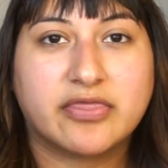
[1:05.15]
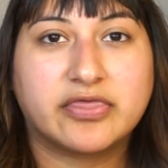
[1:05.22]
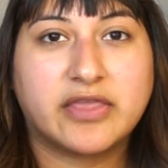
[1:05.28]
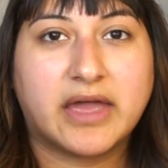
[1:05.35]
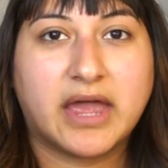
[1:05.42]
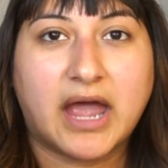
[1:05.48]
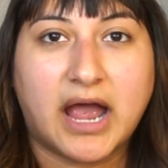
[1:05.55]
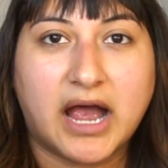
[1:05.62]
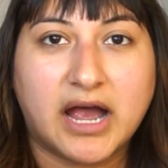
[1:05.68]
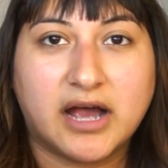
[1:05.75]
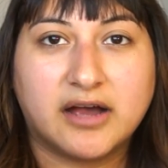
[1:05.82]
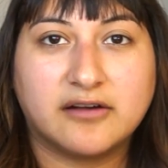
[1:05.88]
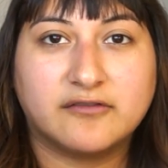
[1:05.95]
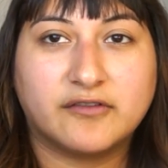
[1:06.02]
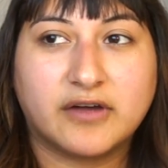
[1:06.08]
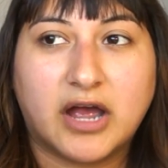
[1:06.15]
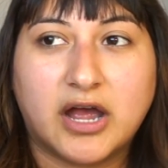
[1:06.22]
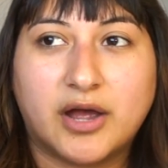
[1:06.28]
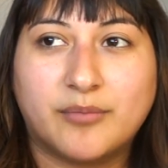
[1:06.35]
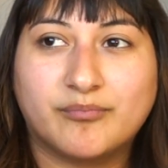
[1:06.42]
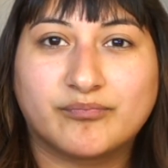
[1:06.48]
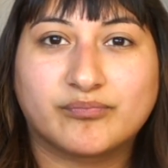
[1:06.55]
They have
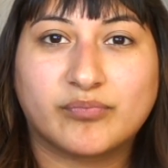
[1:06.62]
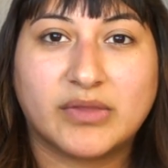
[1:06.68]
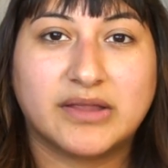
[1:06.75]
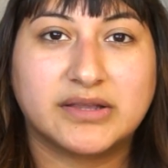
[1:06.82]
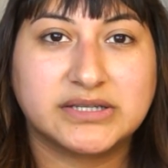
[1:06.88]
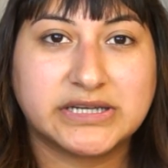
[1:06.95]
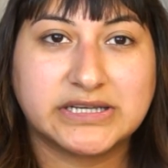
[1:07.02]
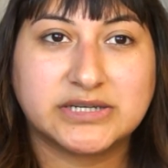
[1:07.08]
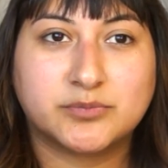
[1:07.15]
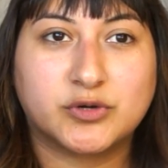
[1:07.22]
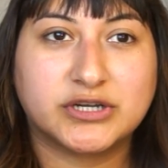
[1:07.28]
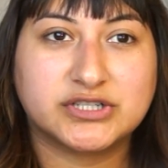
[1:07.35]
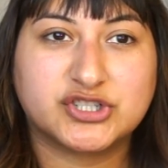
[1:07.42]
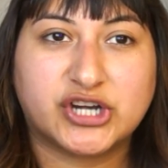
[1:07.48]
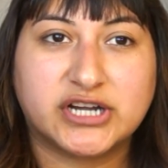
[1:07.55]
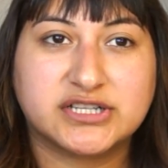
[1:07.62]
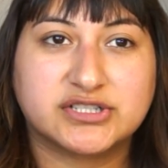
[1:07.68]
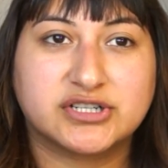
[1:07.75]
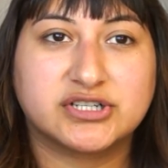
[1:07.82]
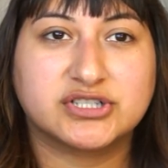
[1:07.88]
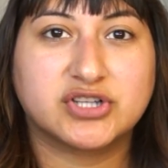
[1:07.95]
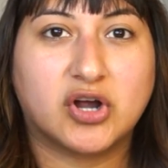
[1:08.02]
the tinted
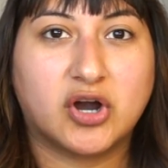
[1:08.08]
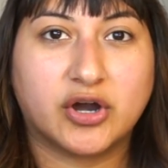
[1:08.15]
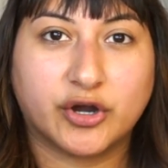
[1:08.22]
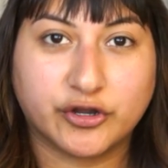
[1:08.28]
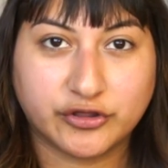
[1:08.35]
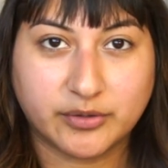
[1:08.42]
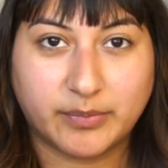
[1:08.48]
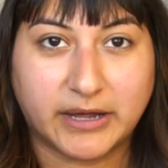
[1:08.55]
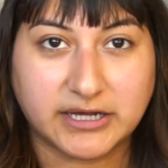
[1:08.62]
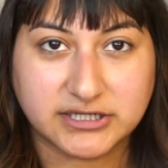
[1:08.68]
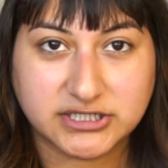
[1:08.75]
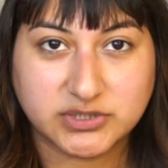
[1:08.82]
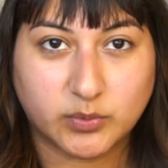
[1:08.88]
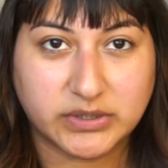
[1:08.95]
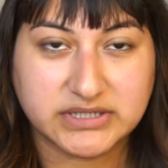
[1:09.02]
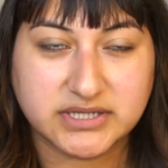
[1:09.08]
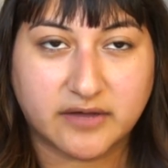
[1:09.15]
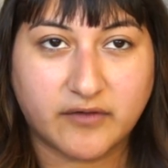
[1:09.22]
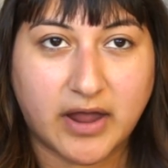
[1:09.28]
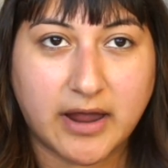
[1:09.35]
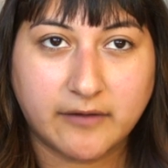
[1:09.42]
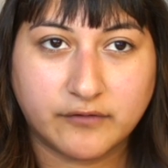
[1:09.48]
moisturizers are the best ones
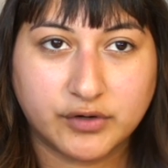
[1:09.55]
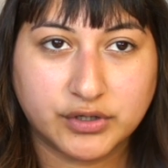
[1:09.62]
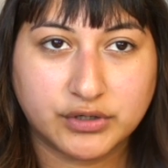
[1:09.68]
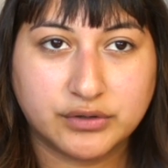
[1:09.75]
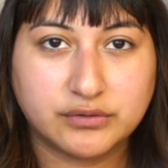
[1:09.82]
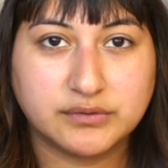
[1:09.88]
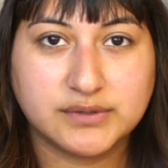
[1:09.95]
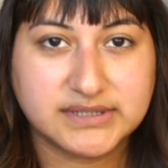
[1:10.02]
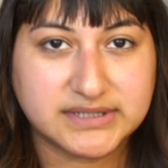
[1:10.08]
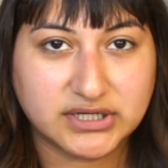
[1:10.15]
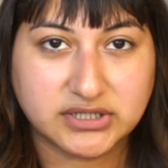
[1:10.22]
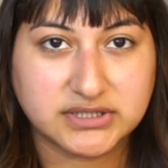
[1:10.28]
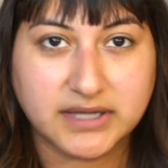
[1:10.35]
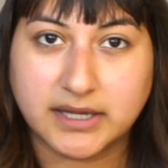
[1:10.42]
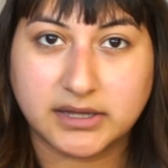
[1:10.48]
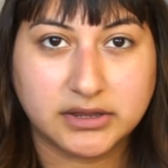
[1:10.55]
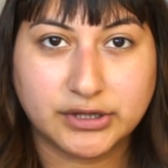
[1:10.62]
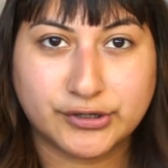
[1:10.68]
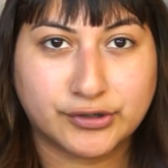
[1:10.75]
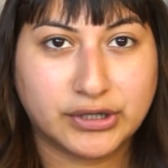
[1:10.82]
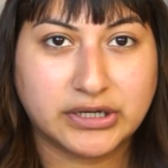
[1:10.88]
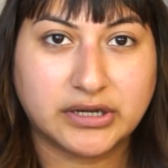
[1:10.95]
I've ever used. There's like
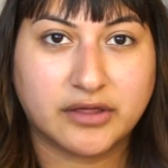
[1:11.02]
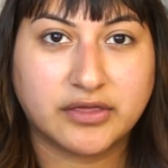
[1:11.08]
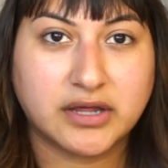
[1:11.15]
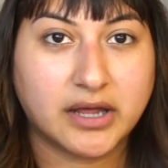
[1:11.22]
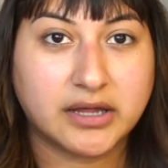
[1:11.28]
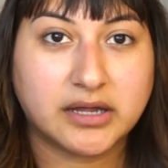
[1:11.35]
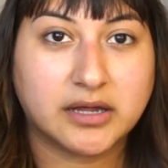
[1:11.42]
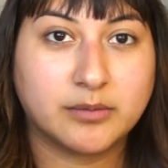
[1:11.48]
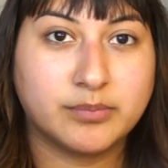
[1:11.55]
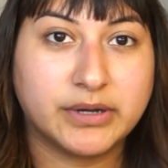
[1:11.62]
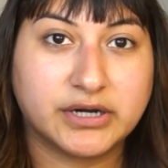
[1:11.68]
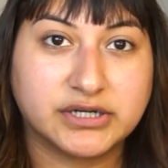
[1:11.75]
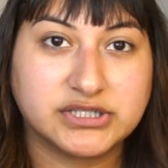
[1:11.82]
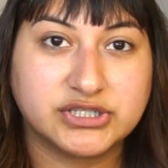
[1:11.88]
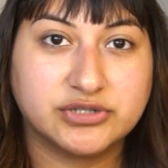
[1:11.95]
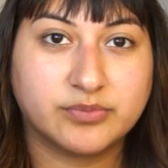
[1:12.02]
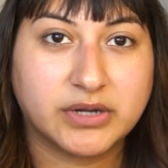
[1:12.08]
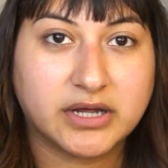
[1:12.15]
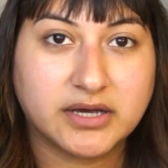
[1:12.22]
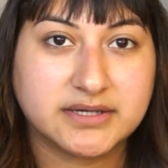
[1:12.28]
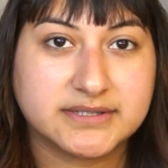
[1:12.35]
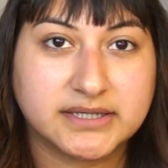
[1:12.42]
literally nothing I can compare it to
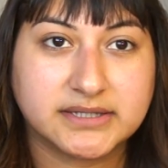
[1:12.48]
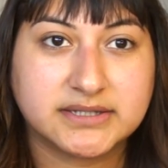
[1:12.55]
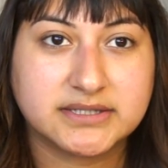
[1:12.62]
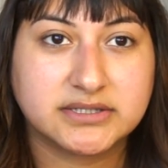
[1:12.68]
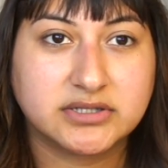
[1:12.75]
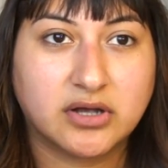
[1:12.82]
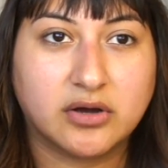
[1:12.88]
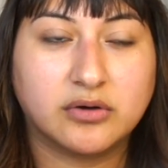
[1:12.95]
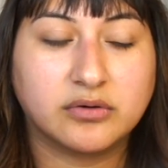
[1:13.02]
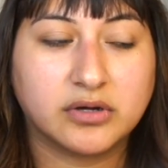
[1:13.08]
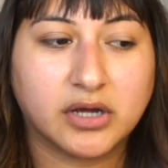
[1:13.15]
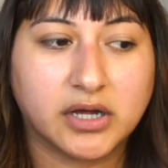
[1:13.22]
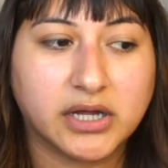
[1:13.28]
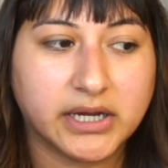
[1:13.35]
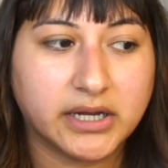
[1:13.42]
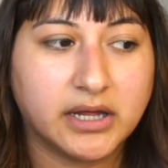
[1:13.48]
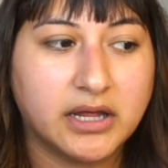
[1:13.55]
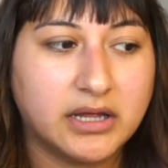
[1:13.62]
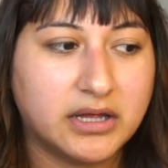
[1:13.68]
because it's so good.